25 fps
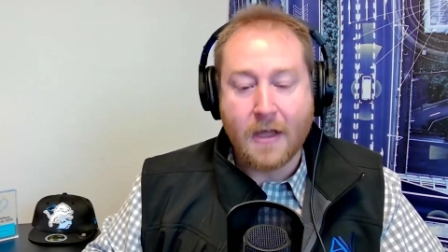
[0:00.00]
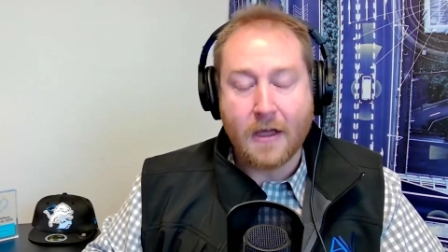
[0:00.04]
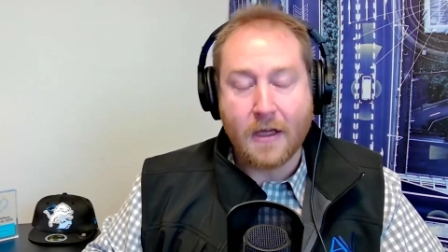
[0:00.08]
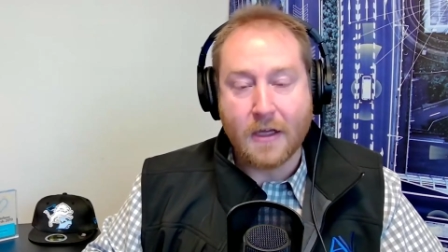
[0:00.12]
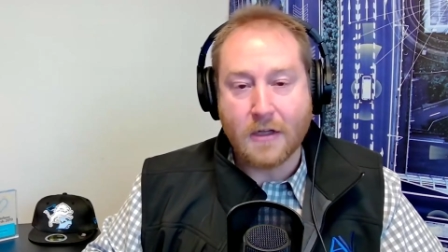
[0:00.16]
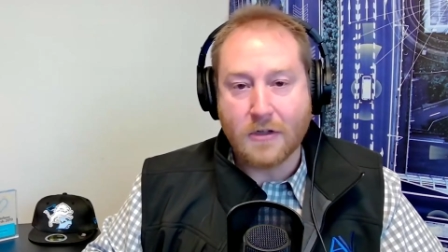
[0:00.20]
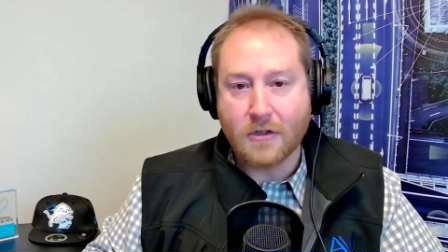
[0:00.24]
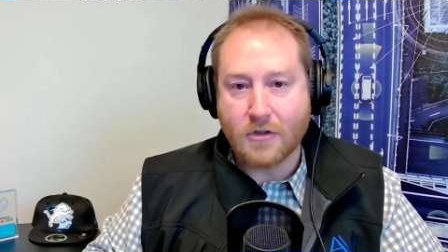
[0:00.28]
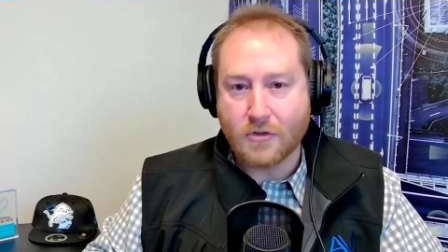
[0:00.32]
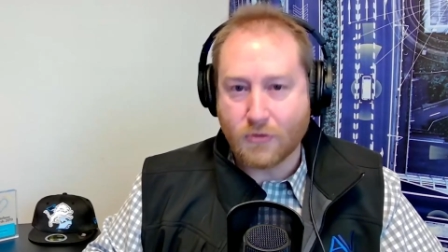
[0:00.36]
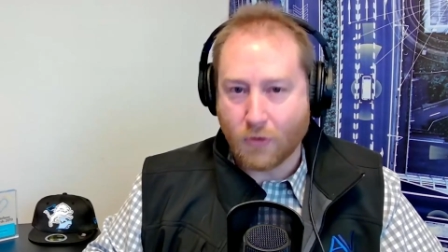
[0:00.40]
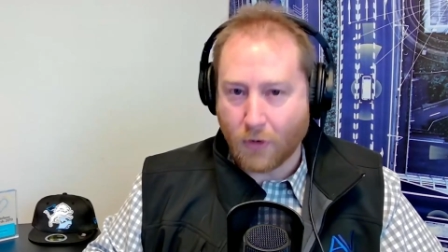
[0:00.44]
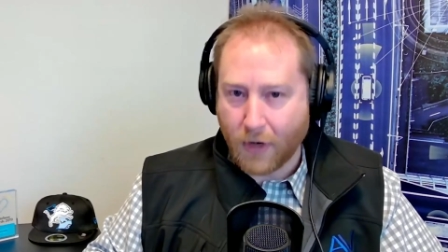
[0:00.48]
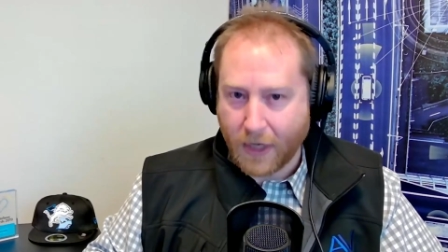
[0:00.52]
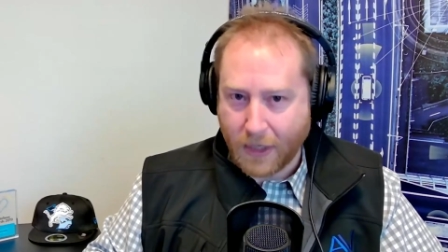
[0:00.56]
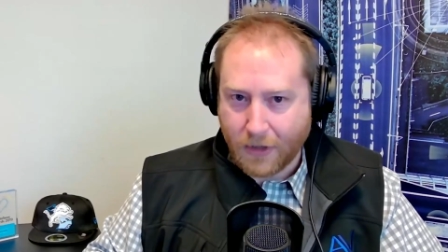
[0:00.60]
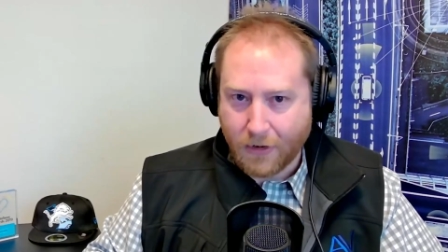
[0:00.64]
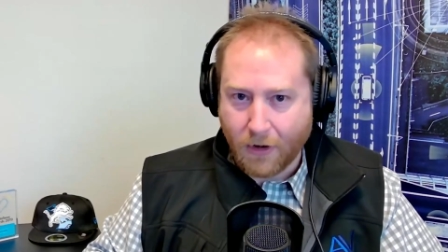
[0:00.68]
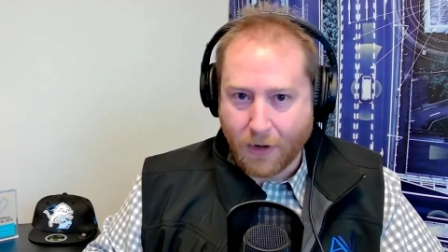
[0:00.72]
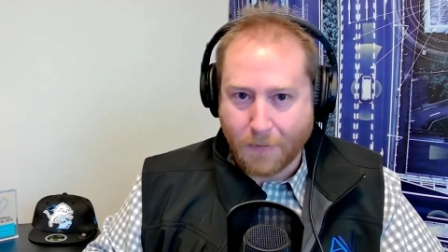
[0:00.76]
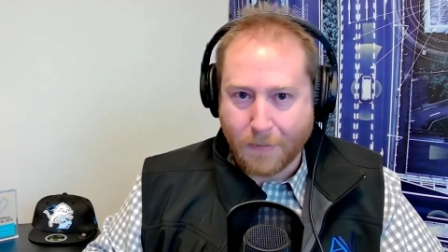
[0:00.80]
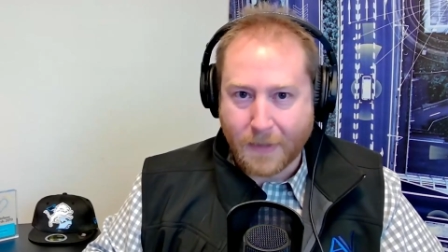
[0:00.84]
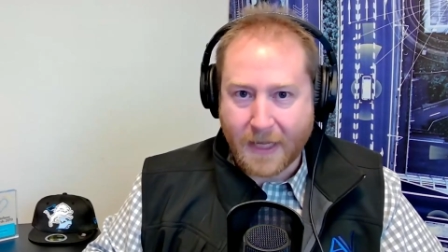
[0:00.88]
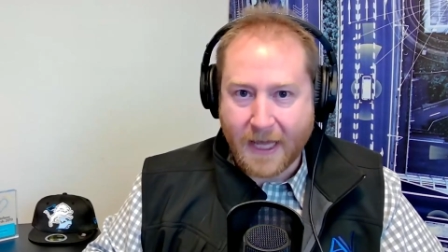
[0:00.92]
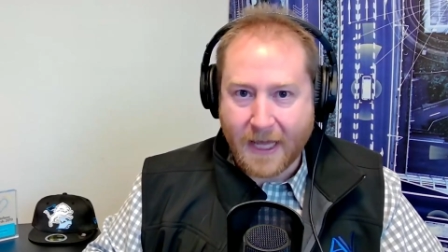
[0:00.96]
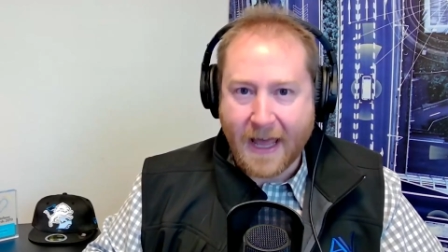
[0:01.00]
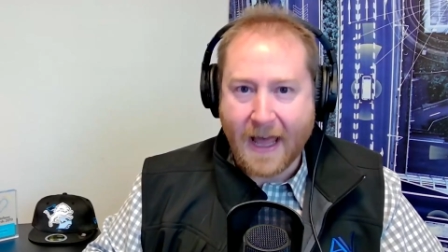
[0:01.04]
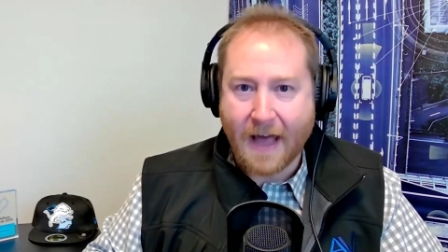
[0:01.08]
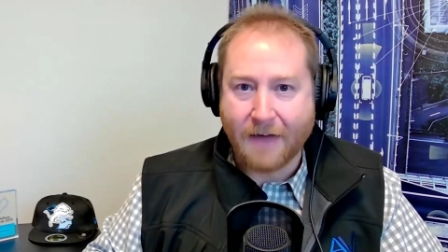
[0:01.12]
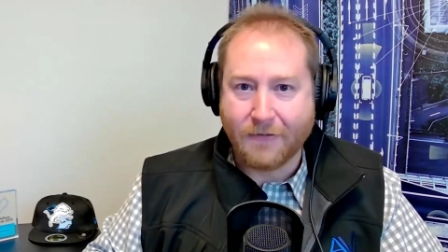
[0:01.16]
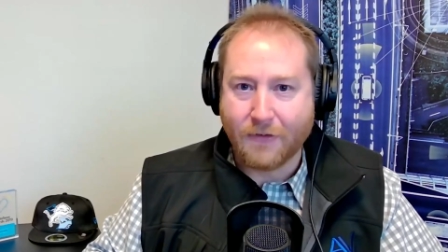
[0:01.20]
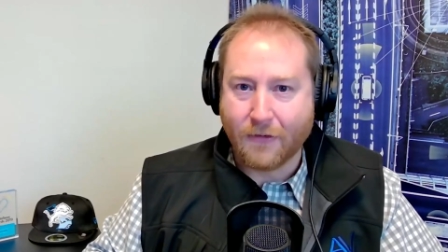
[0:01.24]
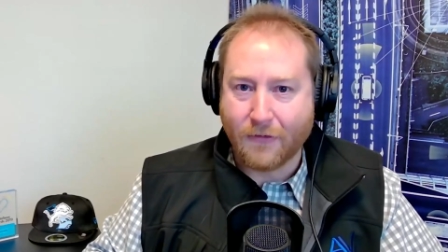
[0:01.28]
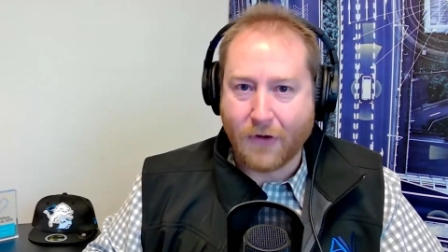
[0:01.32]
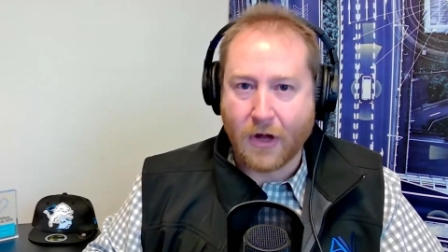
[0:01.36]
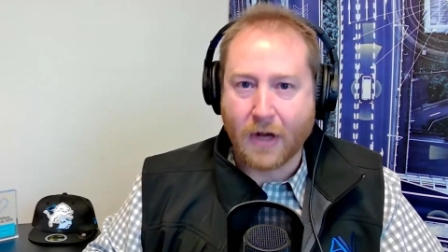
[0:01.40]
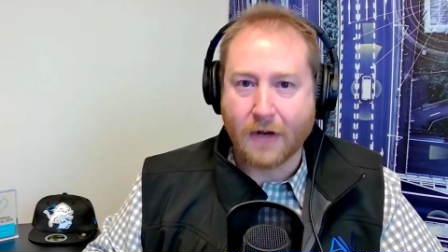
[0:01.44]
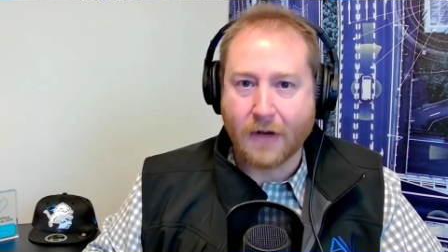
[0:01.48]
In Detroit, on
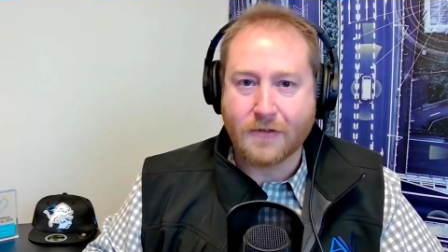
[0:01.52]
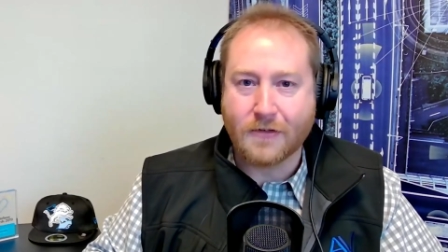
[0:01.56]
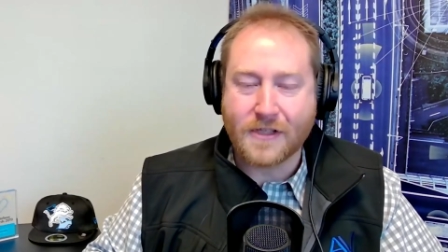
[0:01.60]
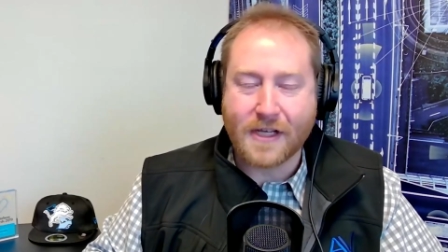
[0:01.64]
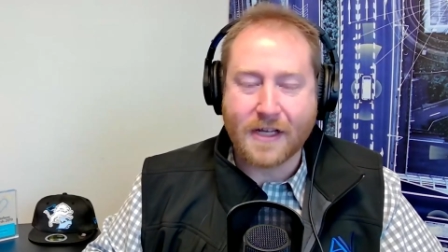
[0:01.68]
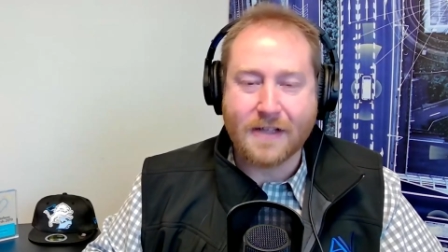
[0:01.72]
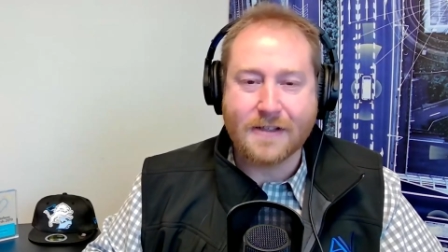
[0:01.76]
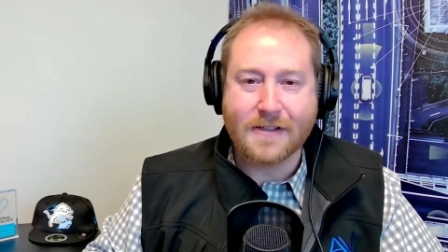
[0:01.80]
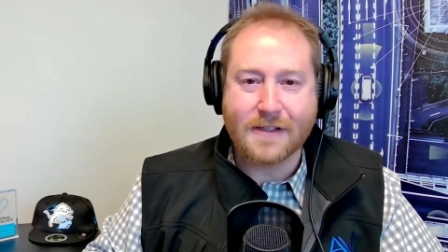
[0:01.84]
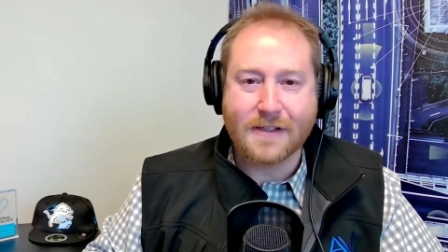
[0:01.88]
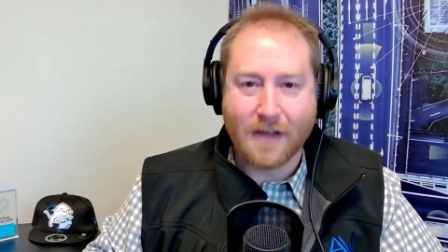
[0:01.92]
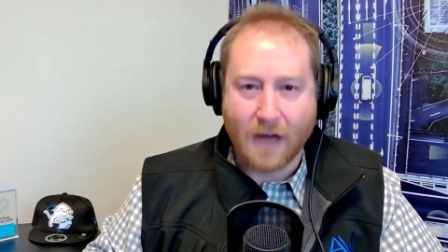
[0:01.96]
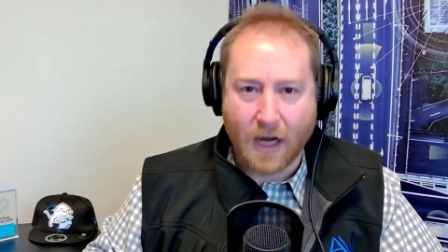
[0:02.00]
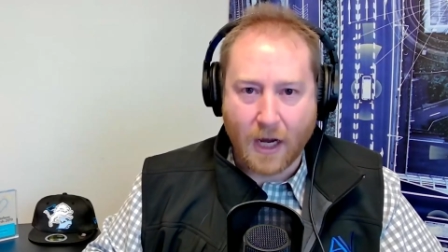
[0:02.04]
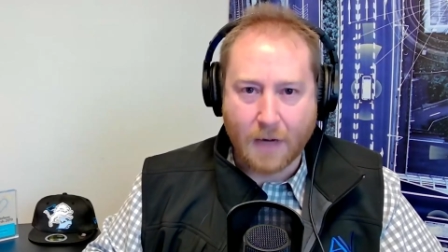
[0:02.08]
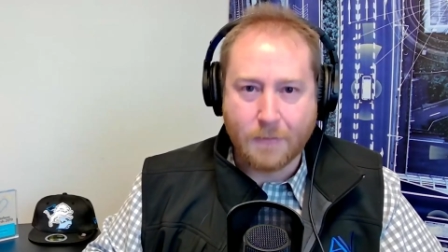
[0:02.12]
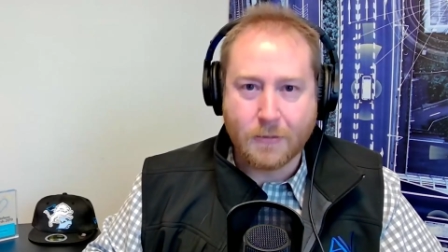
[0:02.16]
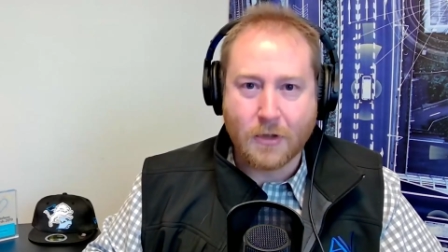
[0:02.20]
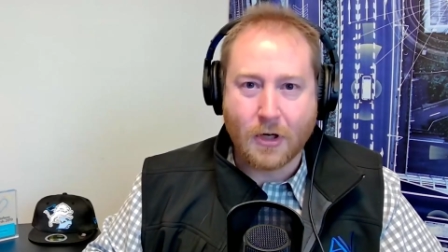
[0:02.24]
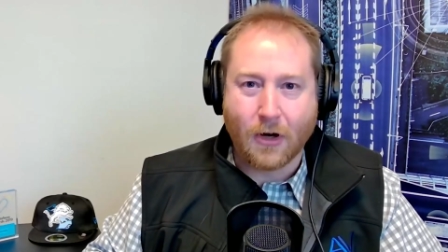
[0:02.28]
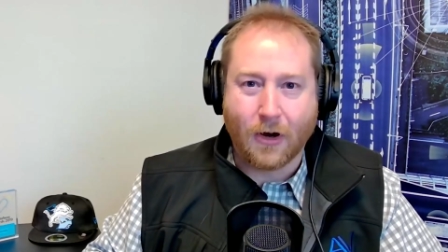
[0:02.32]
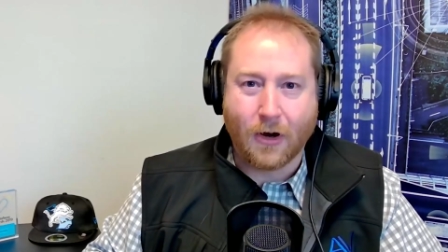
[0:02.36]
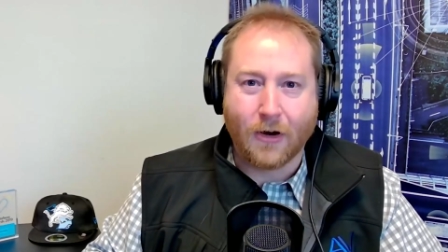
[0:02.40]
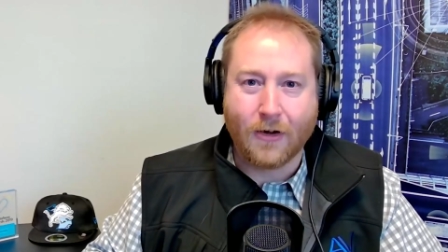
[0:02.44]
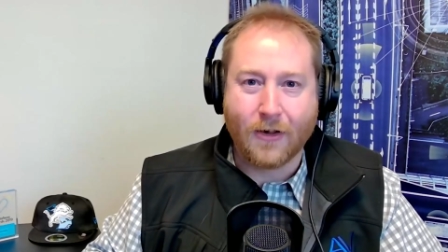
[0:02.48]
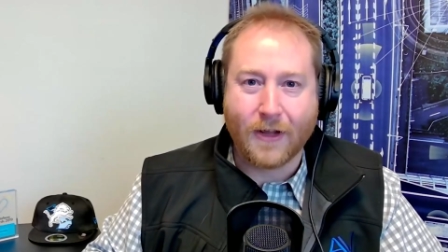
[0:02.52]
behalf of AutoSens, I'm Carl